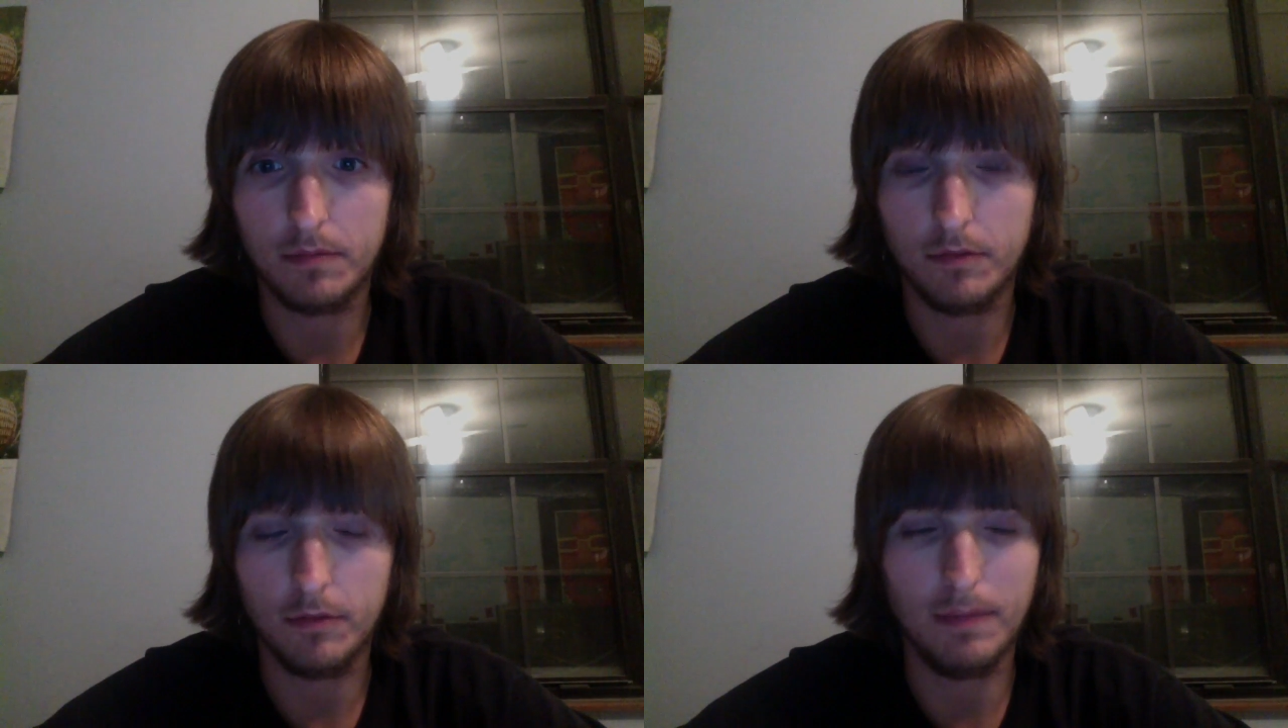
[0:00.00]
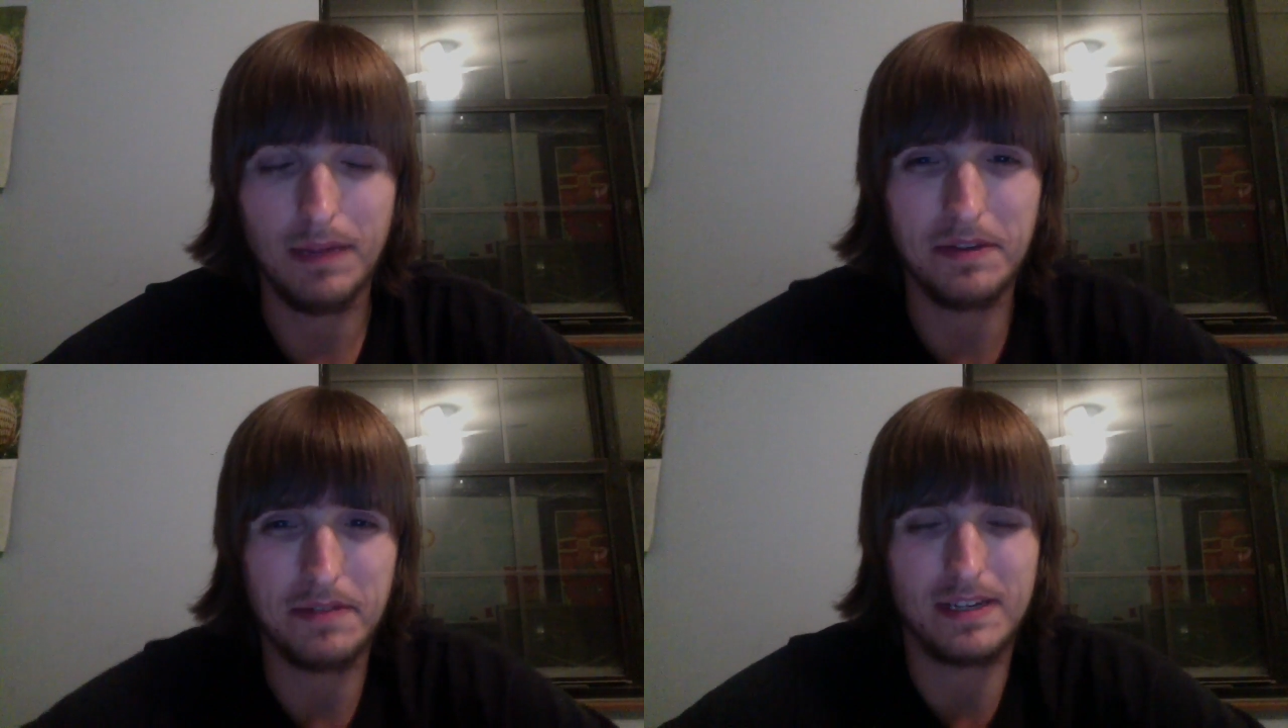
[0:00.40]
or
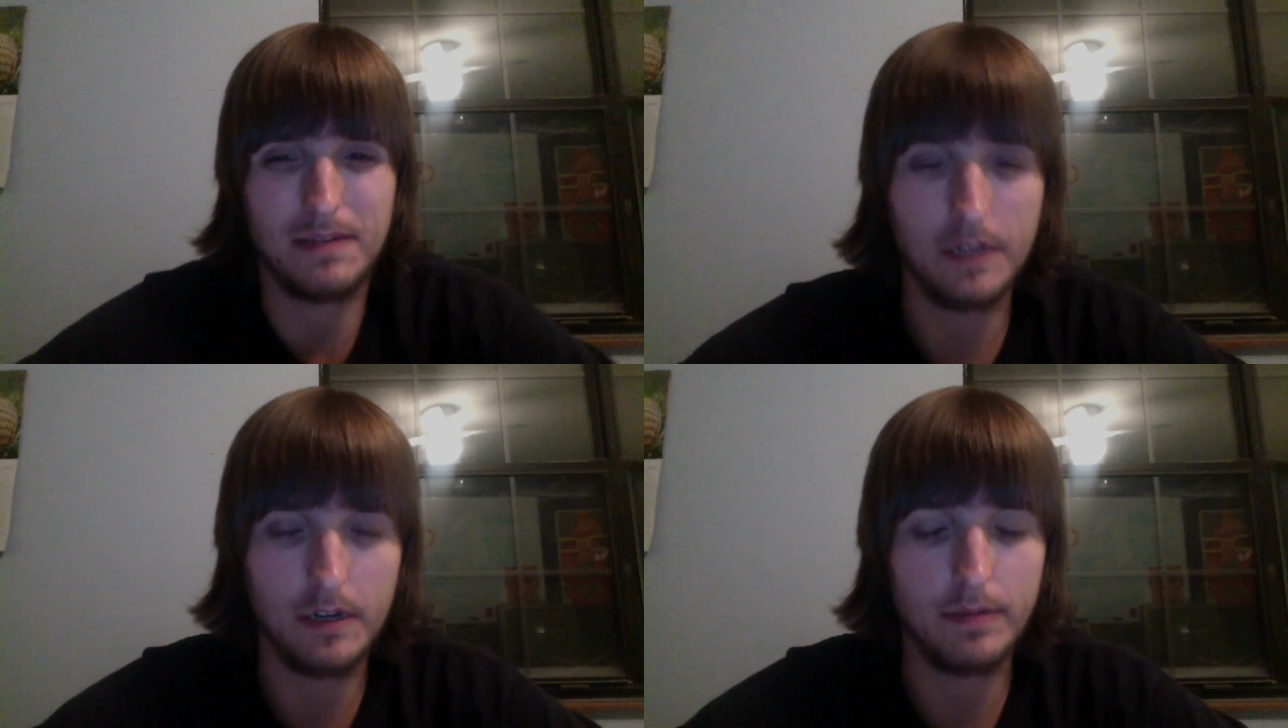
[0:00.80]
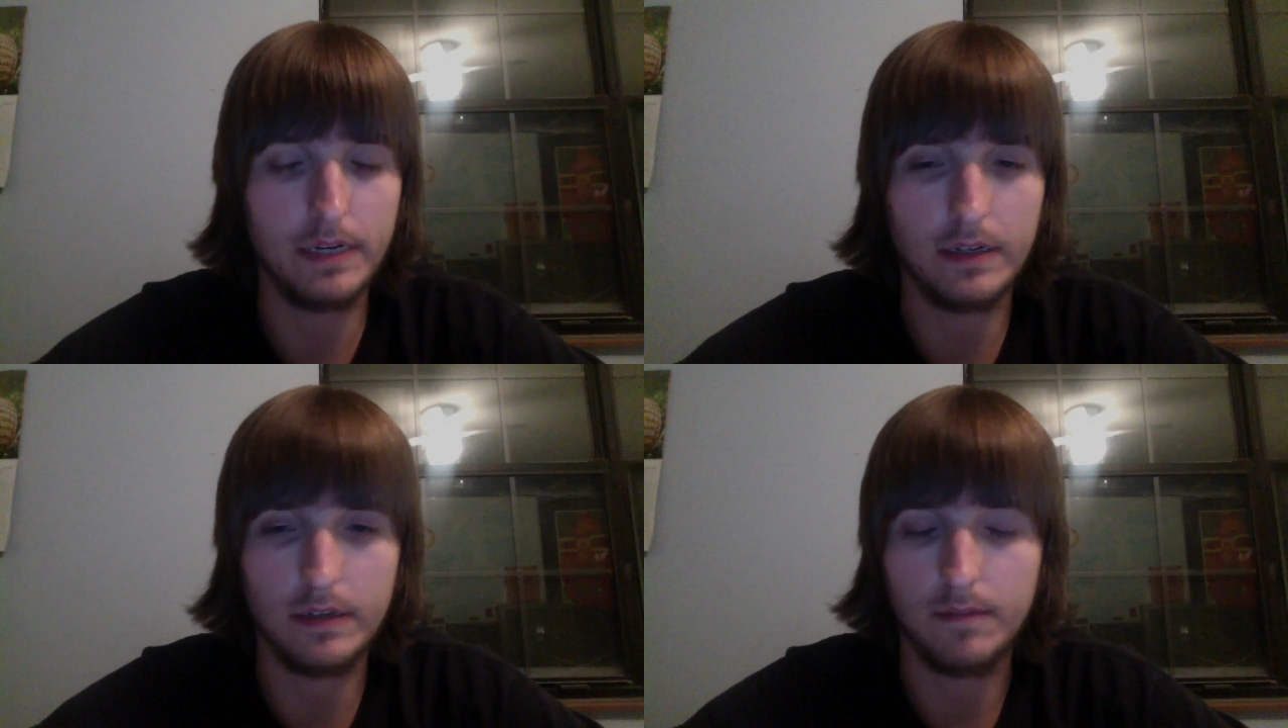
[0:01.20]
maybe semi-open,
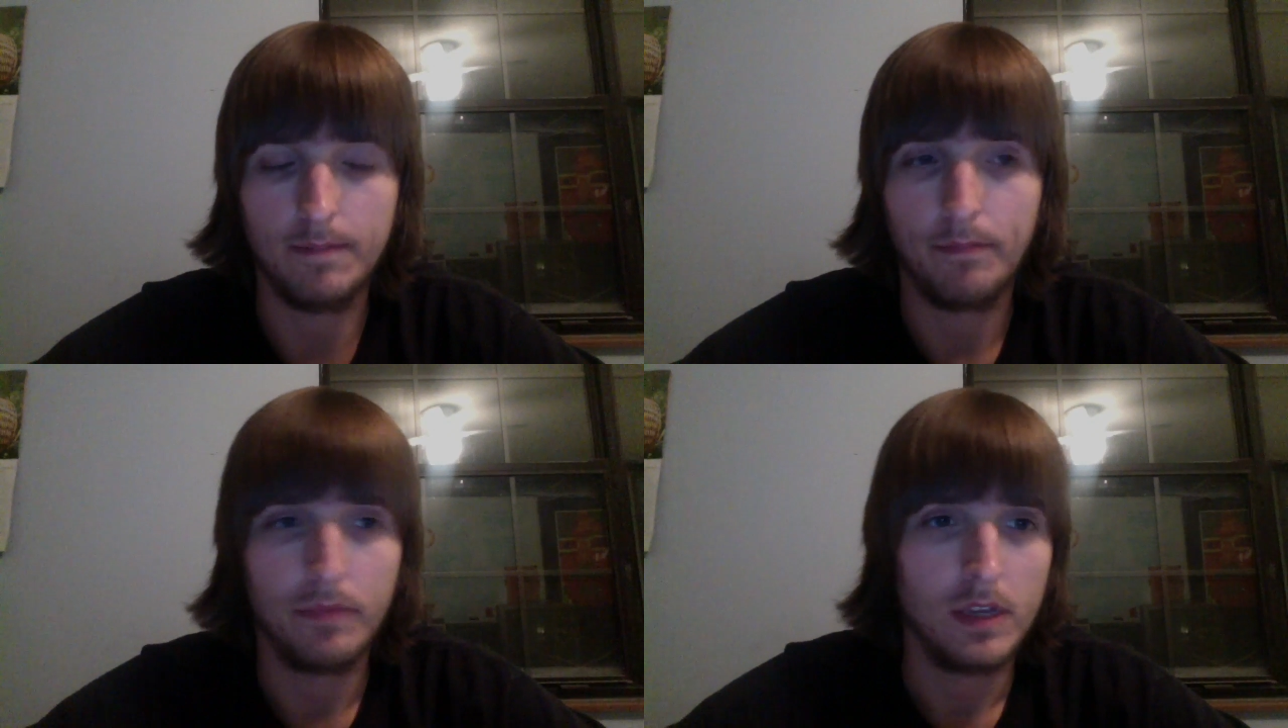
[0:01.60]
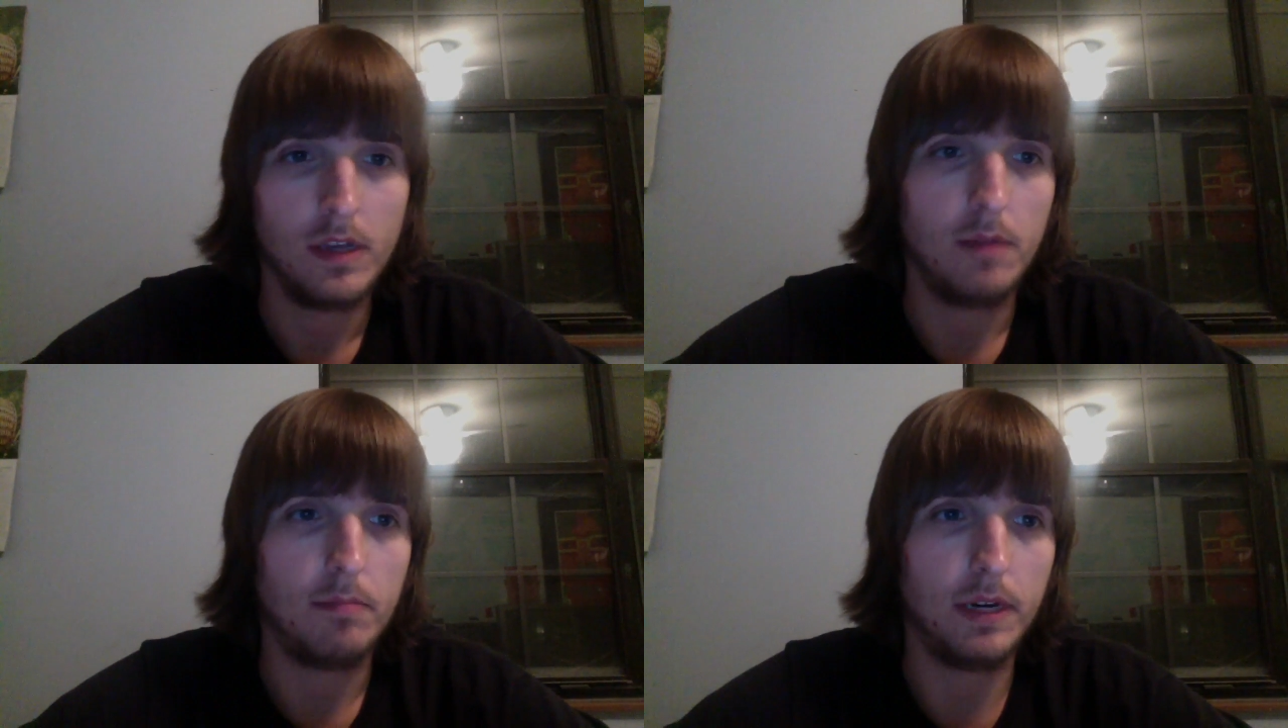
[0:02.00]
I don't know.
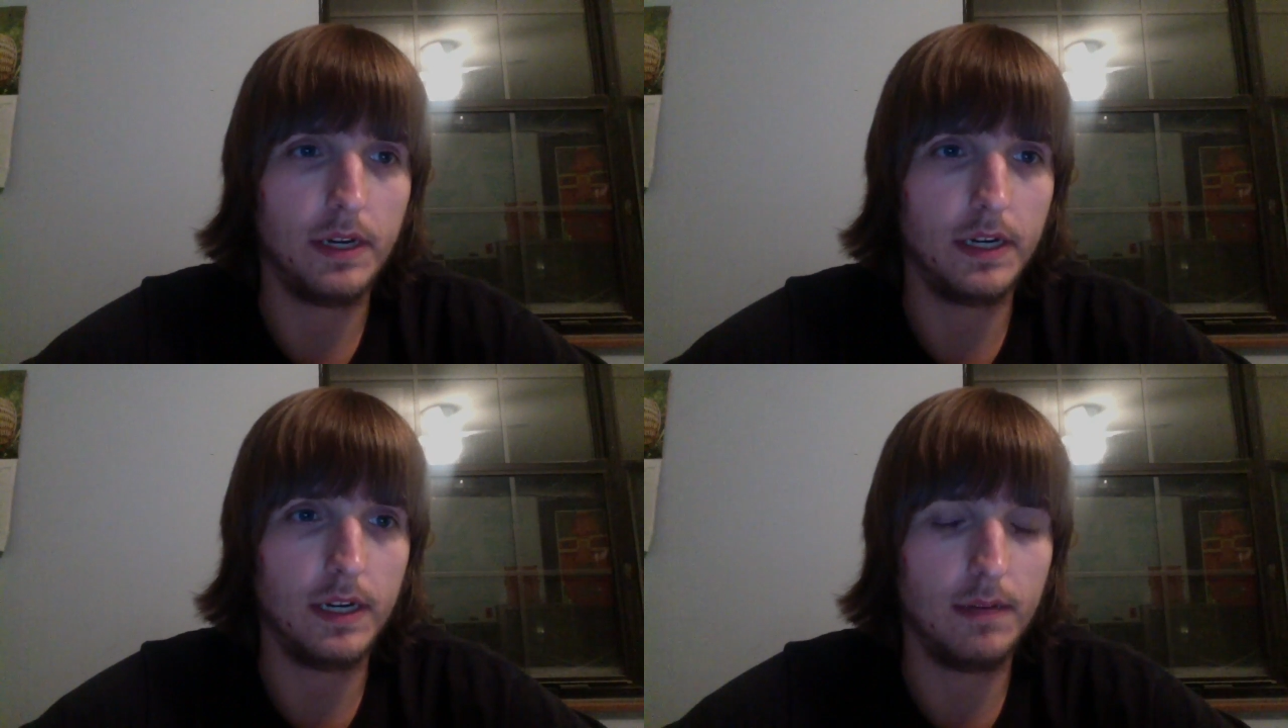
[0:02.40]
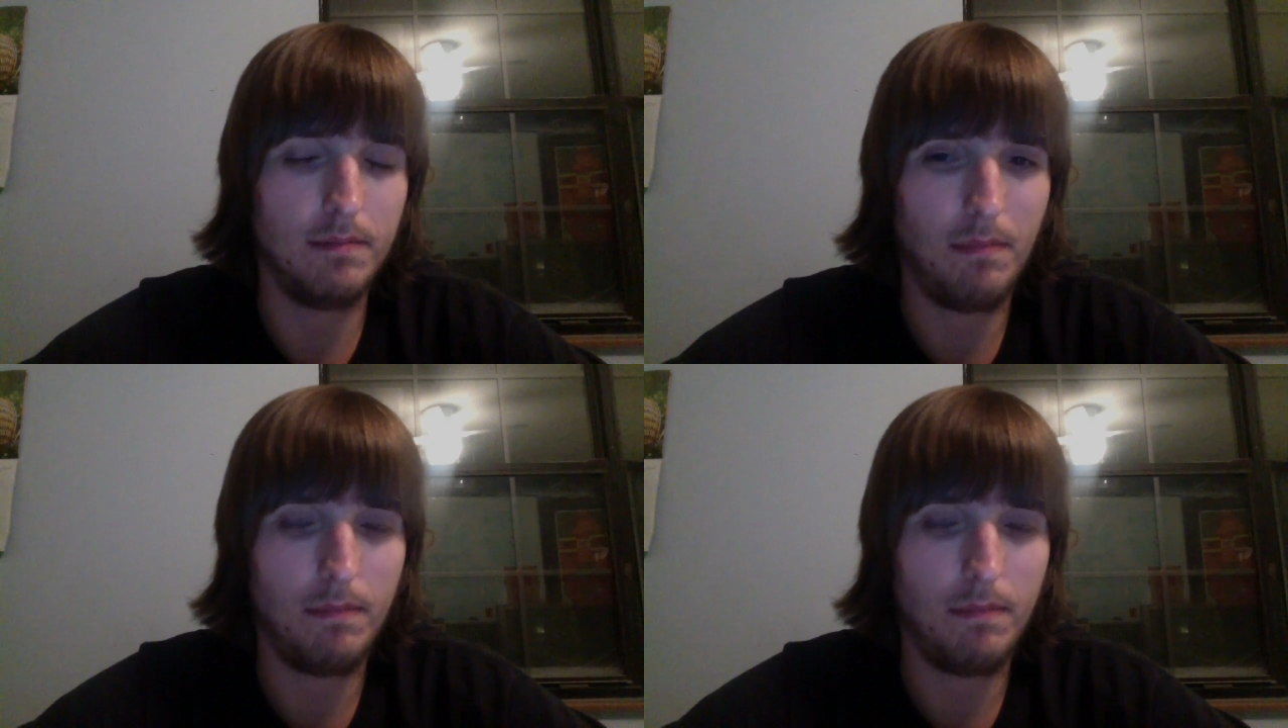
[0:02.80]
But